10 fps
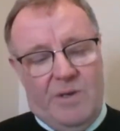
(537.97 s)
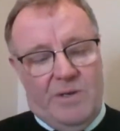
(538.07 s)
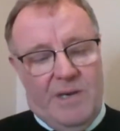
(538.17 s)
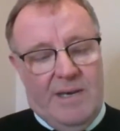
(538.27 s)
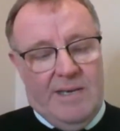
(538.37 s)

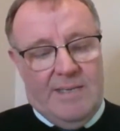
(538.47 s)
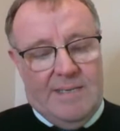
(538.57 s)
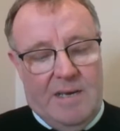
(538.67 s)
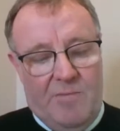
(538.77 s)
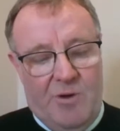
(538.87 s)
which
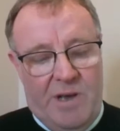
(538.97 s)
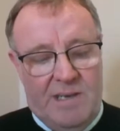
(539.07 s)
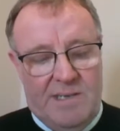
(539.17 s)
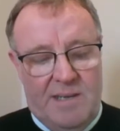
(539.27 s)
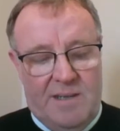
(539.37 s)
is the community
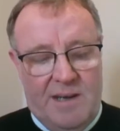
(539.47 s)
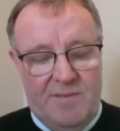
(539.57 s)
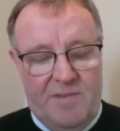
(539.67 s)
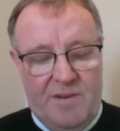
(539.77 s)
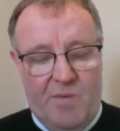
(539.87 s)
asset
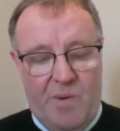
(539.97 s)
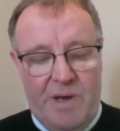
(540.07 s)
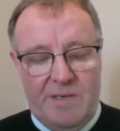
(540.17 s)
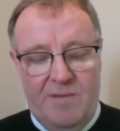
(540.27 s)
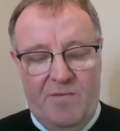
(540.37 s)
transfer
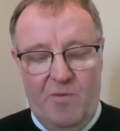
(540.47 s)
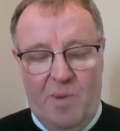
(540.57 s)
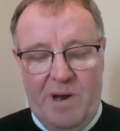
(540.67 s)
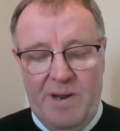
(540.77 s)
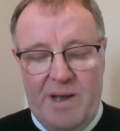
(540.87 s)
request of View
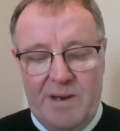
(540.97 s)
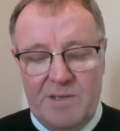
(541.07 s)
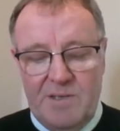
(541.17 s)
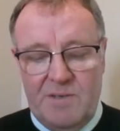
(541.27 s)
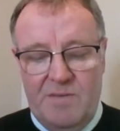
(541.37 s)
Park
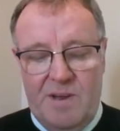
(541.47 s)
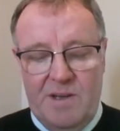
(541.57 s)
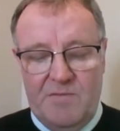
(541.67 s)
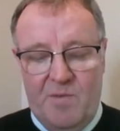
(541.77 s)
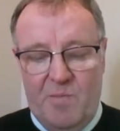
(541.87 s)
Gardens,
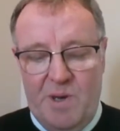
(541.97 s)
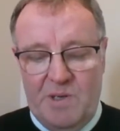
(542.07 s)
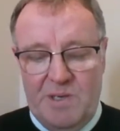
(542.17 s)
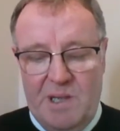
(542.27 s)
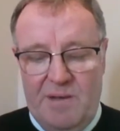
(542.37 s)
and it's from
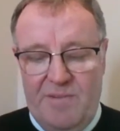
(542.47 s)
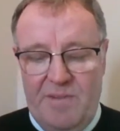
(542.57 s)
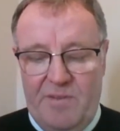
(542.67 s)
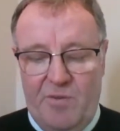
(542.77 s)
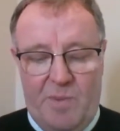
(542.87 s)
pages
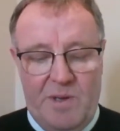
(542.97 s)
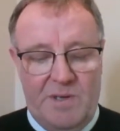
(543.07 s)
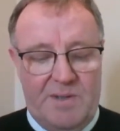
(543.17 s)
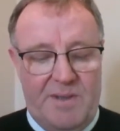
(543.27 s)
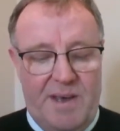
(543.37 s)
11 to
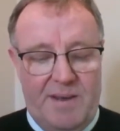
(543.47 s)
pages